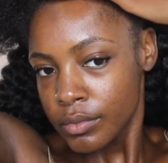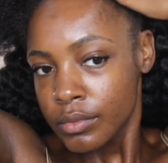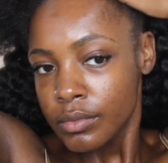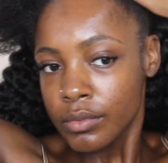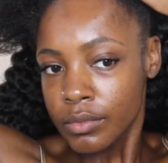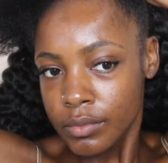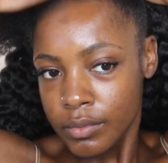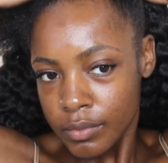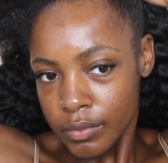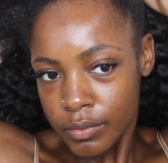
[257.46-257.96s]

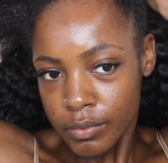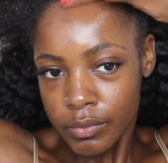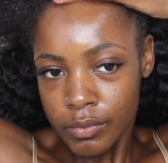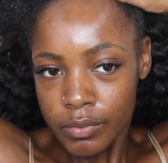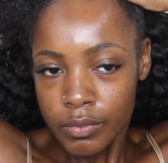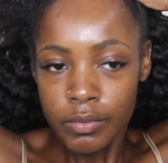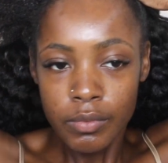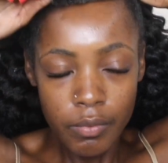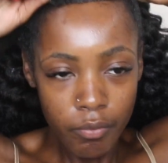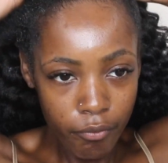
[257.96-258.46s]
Oh, by the
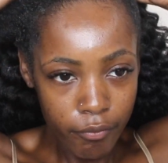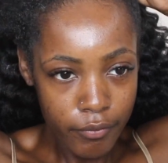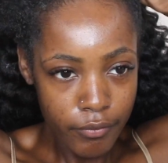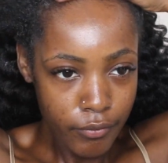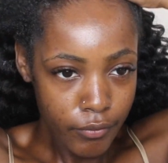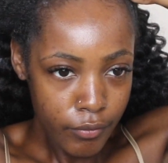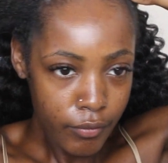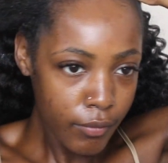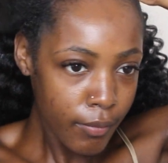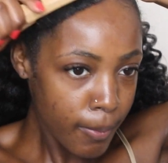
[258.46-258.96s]
way, I
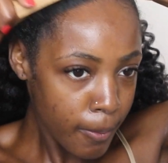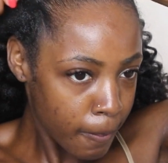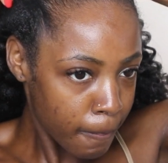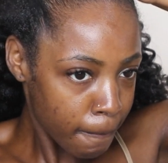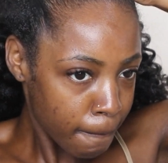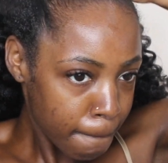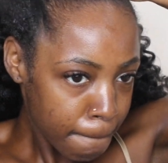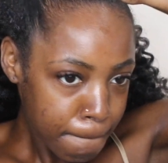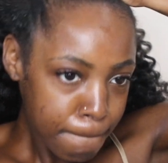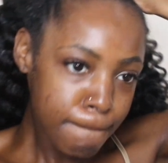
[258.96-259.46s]
do
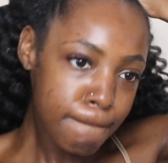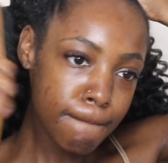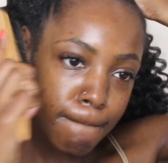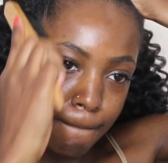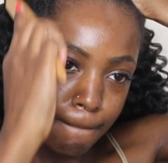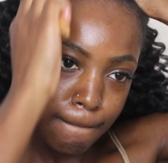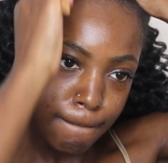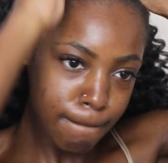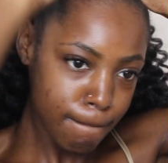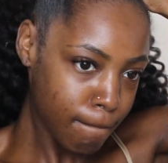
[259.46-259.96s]
have
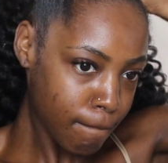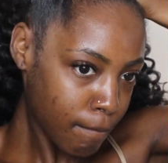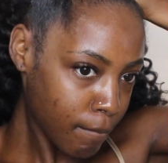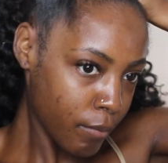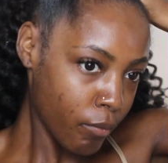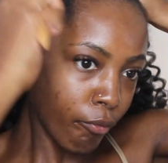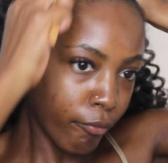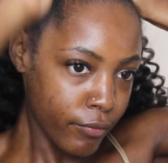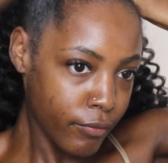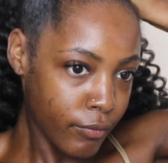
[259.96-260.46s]

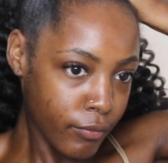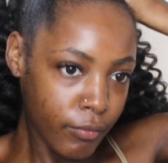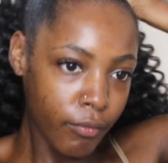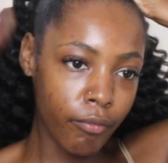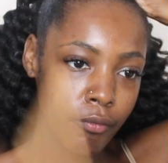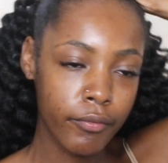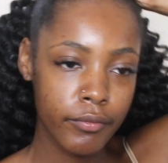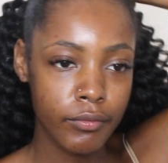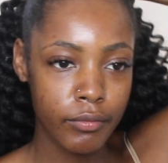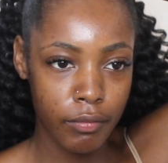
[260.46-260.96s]

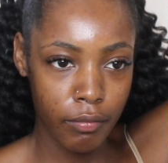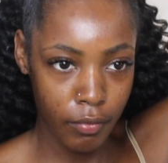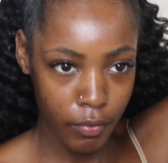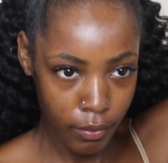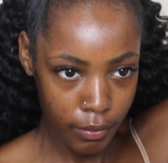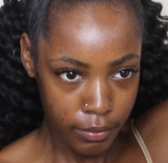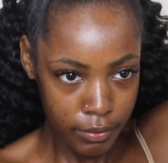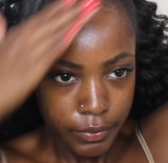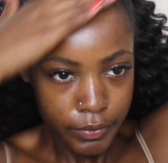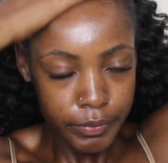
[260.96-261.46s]
4B
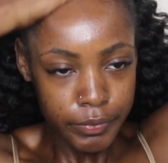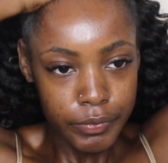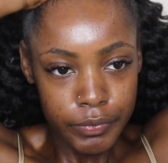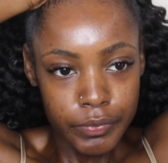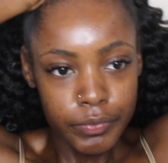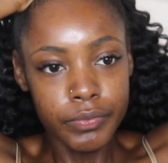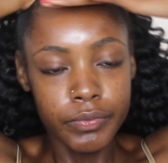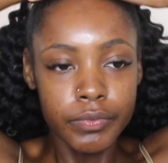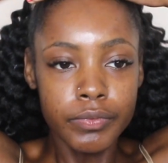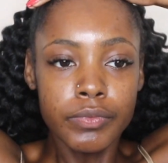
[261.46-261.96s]
type
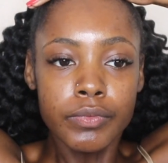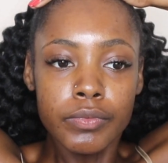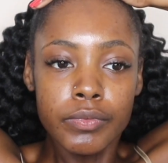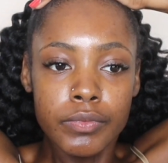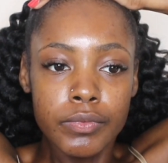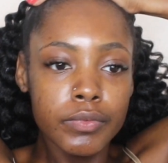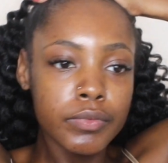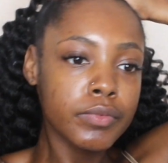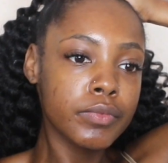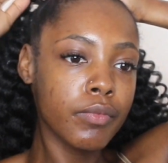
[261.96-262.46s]

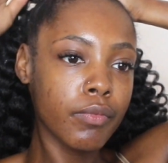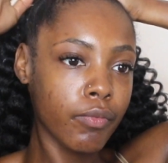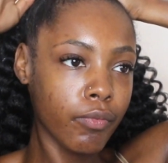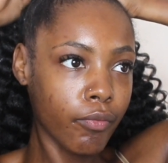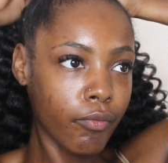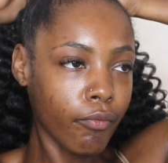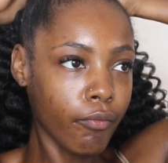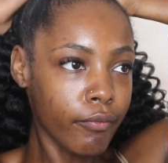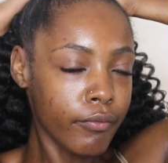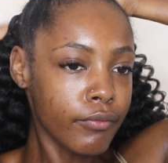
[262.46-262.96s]
hair.
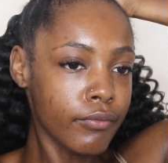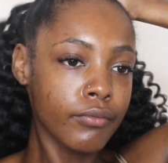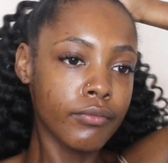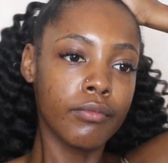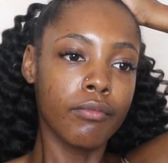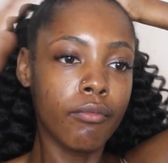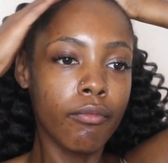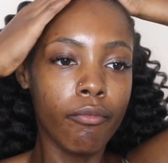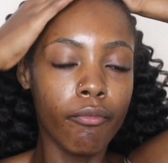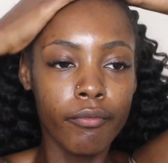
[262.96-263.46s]
I
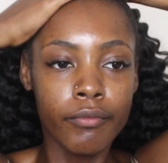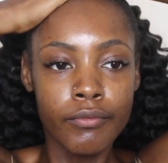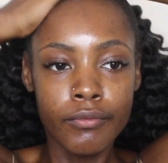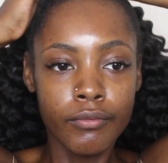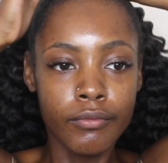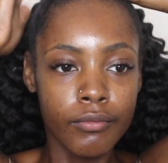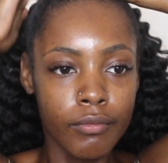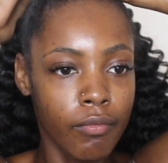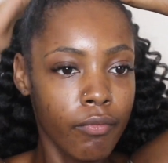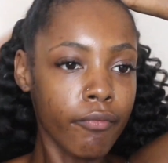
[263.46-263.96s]
honestly, next
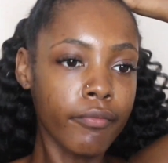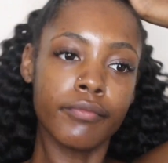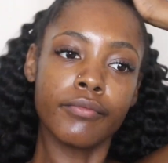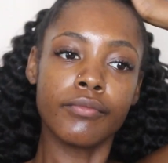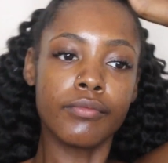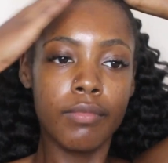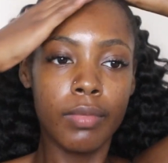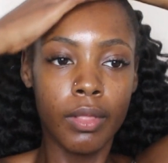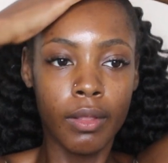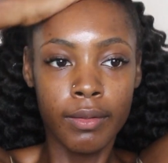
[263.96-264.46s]
time I do this
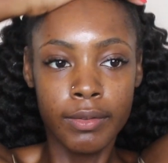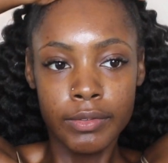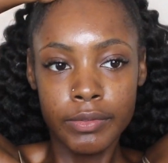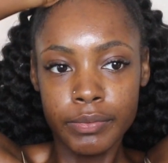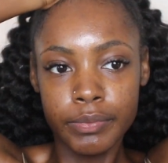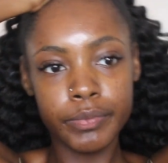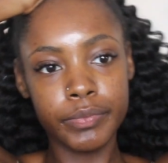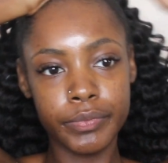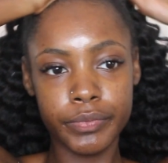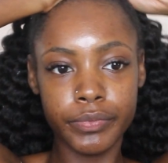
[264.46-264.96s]
style, I'm
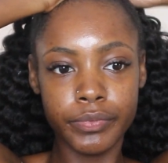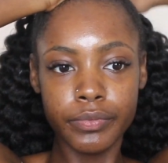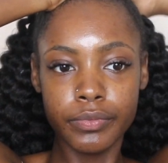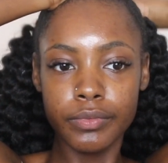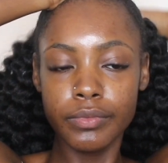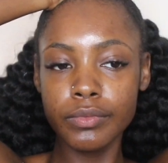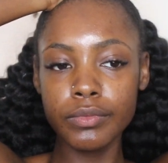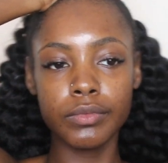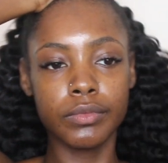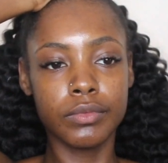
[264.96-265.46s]
going to
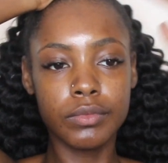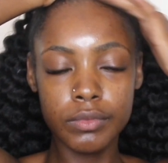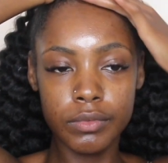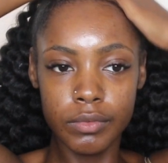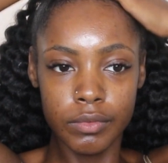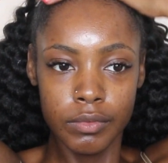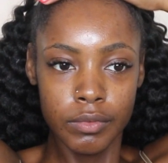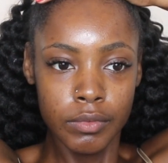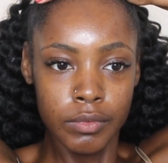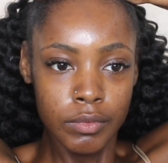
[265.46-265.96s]
use
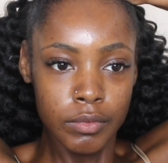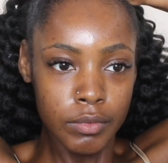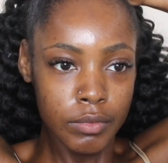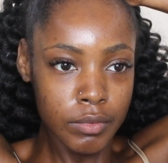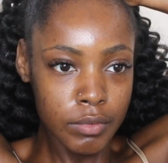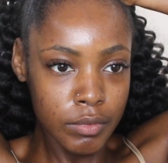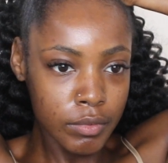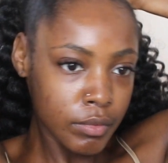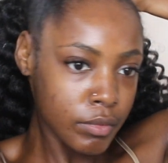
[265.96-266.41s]
a